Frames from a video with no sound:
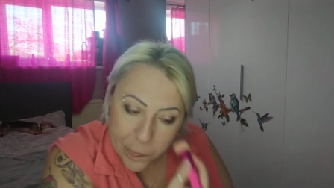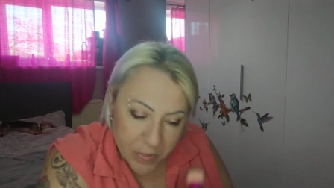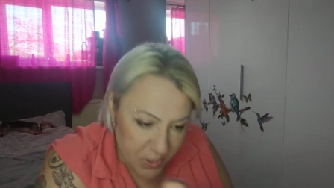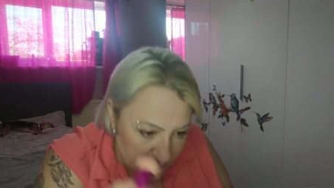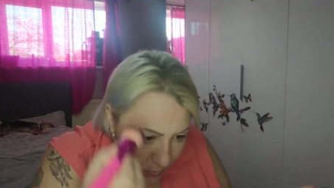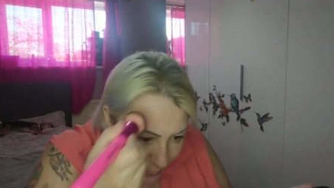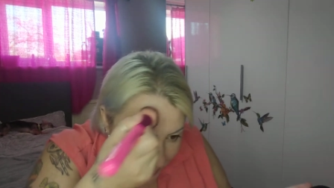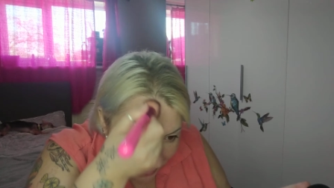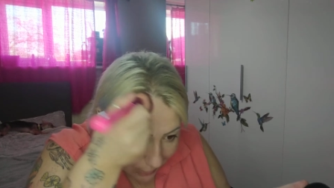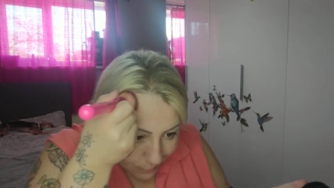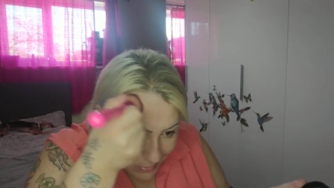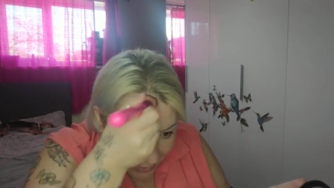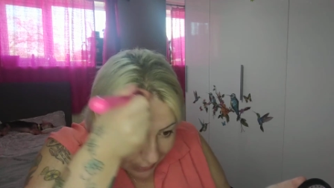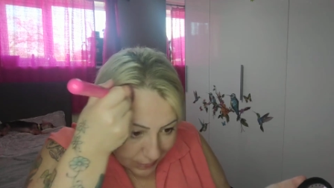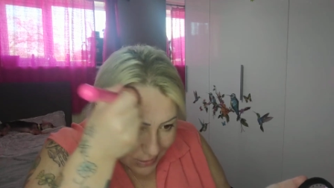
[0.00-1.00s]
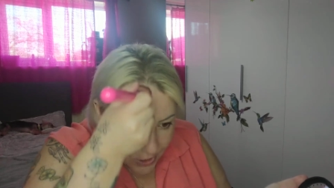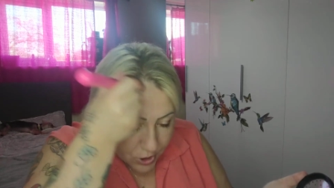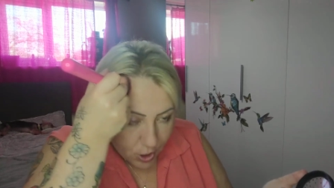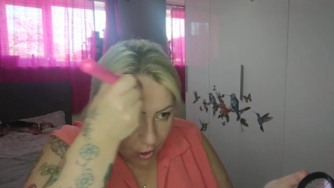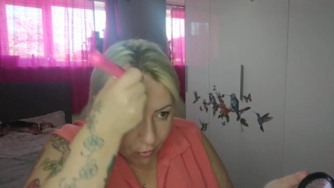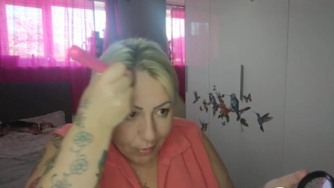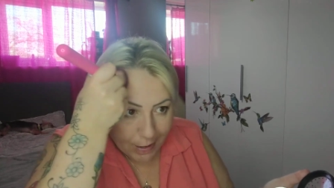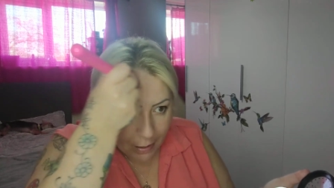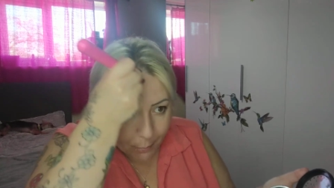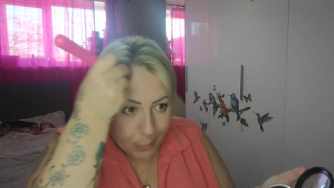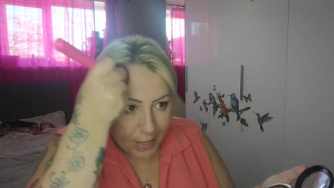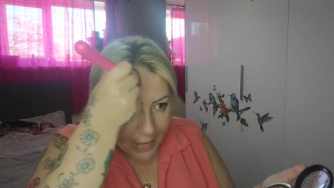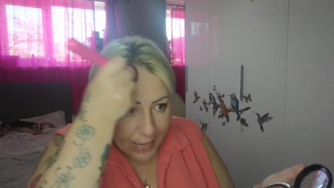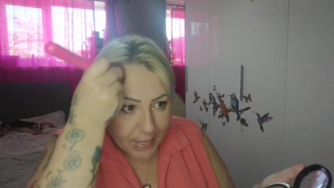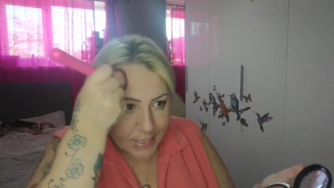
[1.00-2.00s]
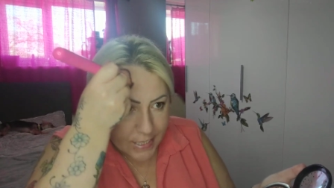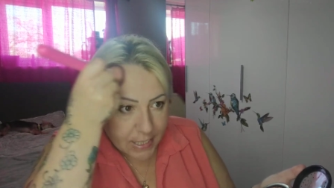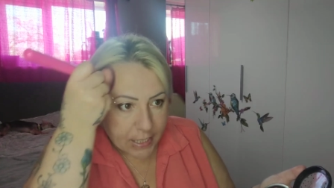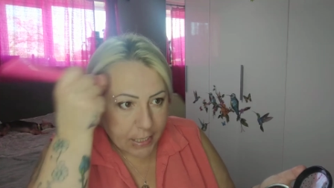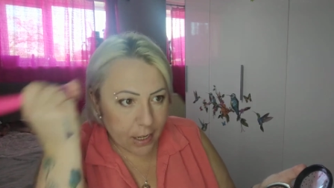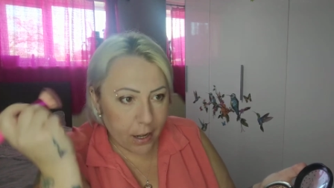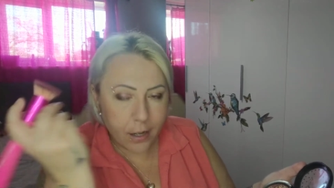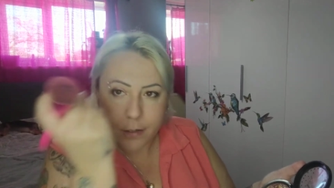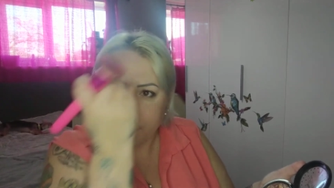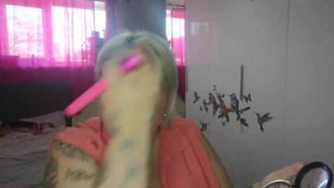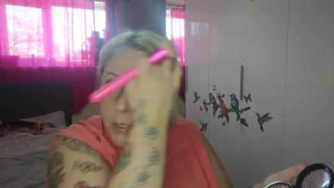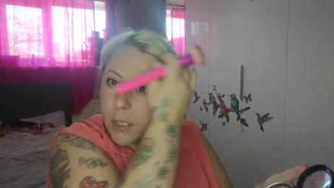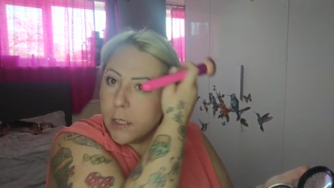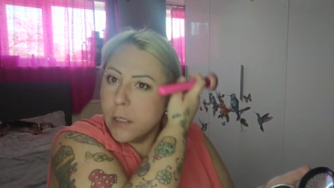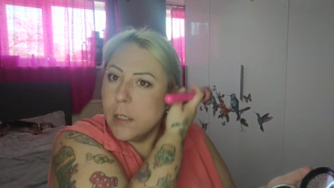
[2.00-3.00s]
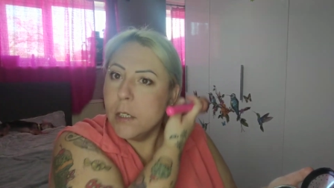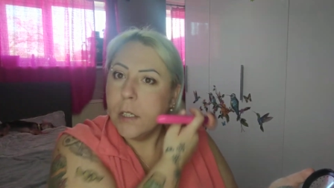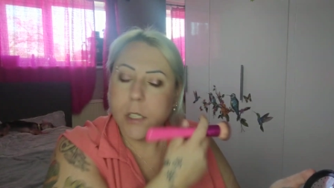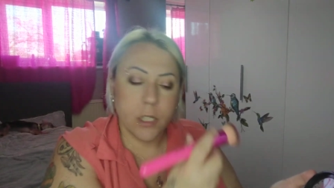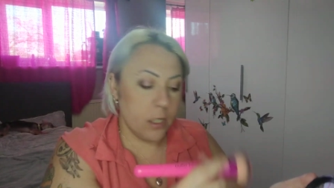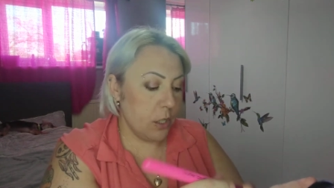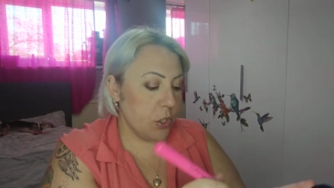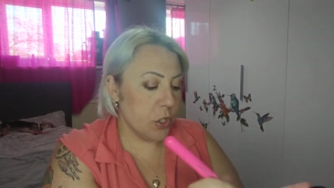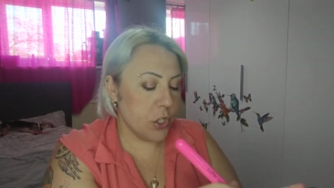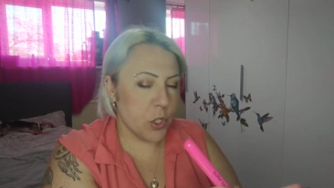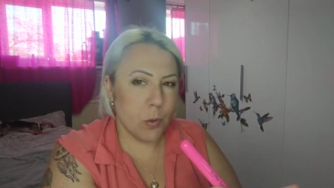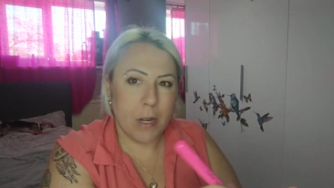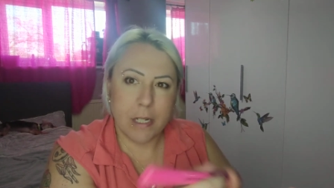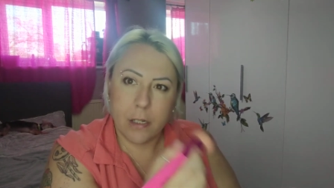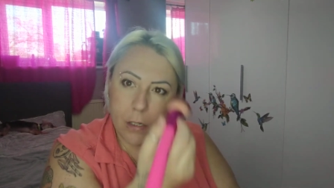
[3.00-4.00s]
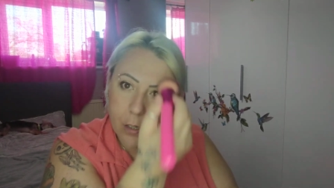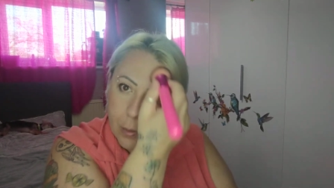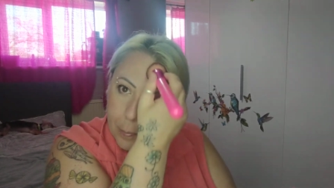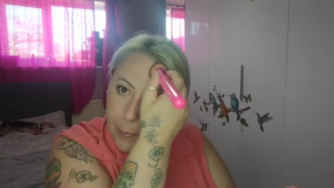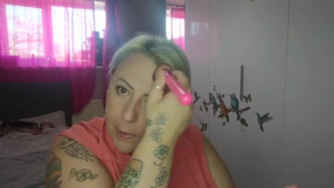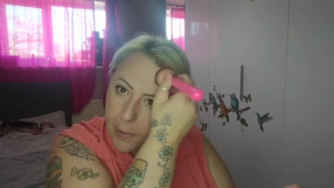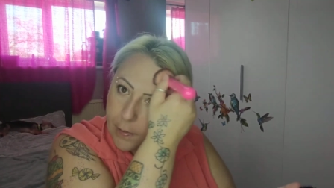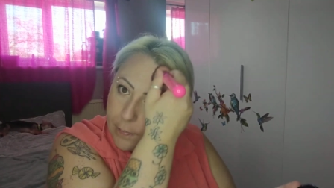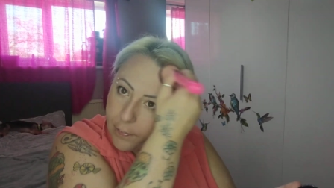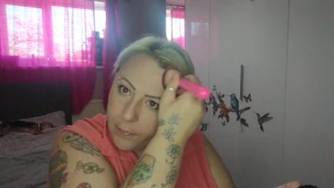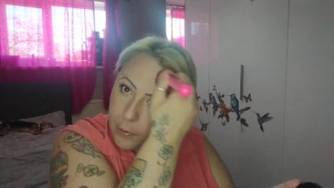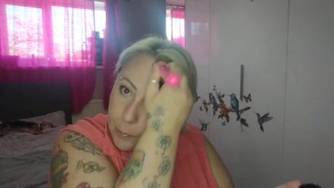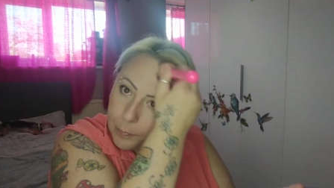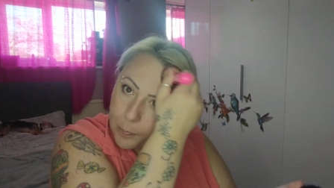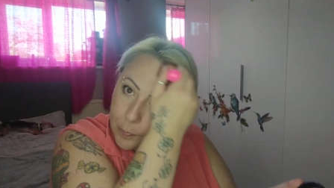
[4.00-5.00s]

And sometimes I like to go around my head here, you know, just to add a little bit of,